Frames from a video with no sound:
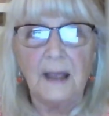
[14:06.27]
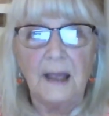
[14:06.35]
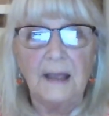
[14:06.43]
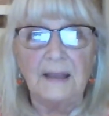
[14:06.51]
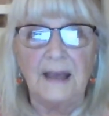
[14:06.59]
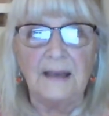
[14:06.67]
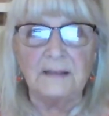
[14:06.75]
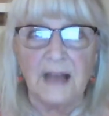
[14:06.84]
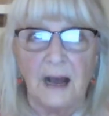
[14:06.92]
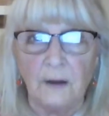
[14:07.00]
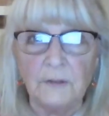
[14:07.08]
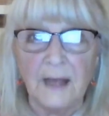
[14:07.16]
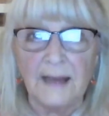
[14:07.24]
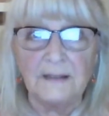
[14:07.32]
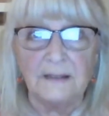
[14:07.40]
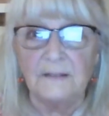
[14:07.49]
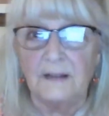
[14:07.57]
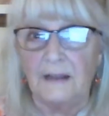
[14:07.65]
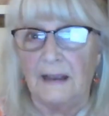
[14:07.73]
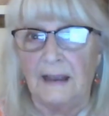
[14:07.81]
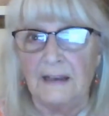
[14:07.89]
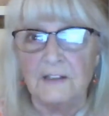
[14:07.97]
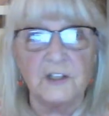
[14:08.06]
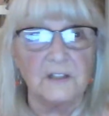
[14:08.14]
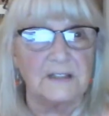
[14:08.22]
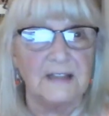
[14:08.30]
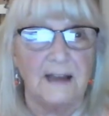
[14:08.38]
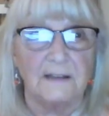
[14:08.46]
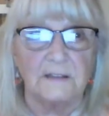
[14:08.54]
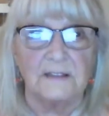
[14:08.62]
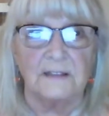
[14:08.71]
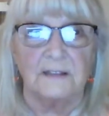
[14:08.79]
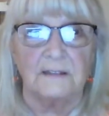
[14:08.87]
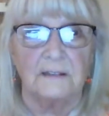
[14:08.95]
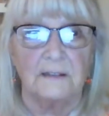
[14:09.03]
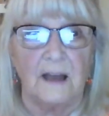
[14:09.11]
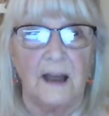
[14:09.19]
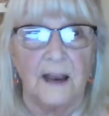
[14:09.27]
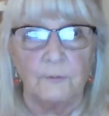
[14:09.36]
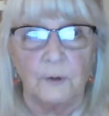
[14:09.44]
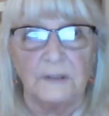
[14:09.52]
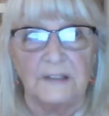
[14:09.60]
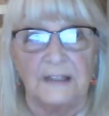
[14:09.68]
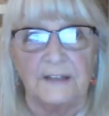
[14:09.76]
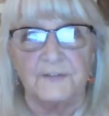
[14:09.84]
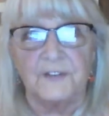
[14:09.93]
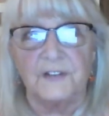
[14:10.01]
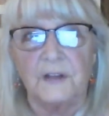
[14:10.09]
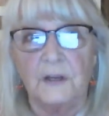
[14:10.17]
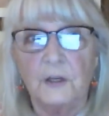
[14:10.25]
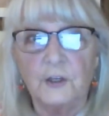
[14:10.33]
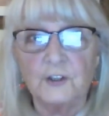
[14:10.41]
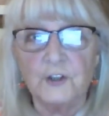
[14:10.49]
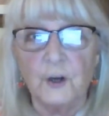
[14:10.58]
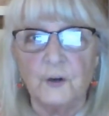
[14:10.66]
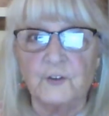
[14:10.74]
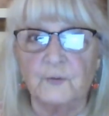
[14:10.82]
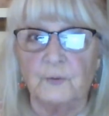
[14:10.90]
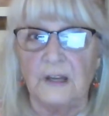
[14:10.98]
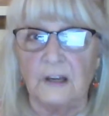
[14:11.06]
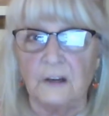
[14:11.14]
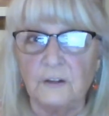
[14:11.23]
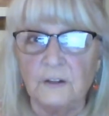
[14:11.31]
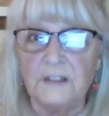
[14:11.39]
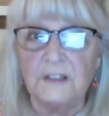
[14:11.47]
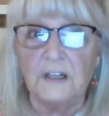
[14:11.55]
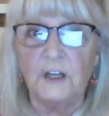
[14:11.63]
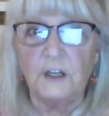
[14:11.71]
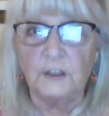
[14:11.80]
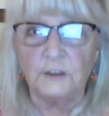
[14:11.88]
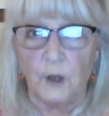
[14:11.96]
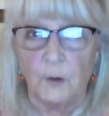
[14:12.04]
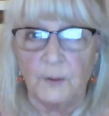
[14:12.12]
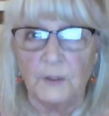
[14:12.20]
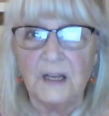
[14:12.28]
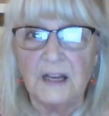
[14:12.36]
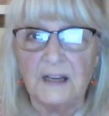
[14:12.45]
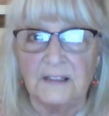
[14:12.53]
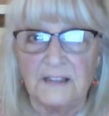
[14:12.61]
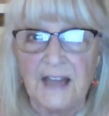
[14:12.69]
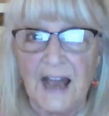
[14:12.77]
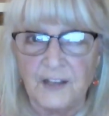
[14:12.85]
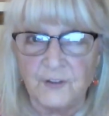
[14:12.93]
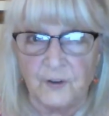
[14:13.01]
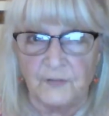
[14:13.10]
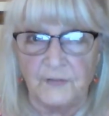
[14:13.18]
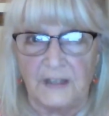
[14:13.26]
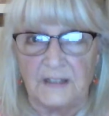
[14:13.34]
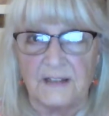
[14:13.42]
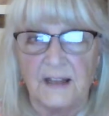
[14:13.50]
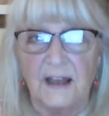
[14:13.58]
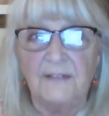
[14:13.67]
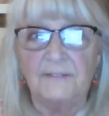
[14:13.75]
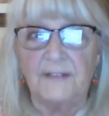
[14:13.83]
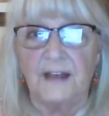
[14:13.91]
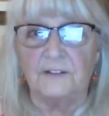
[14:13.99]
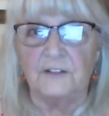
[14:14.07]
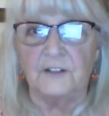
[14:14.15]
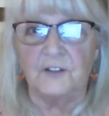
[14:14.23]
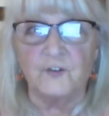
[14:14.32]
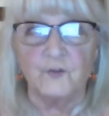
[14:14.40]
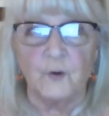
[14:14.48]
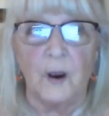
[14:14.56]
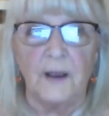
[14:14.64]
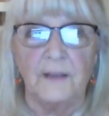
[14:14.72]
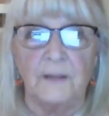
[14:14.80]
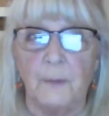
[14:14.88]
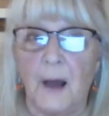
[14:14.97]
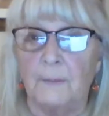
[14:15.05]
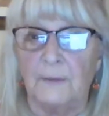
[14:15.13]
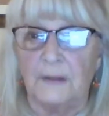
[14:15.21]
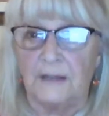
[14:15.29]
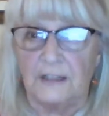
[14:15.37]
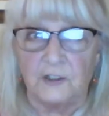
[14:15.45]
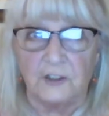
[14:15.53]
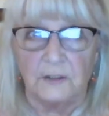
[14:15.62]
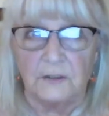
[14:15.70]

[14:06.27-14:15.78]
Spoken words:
as outlined in the ancient texts and hieroglyphs, shows recurrent global catastrophes that destroy the population.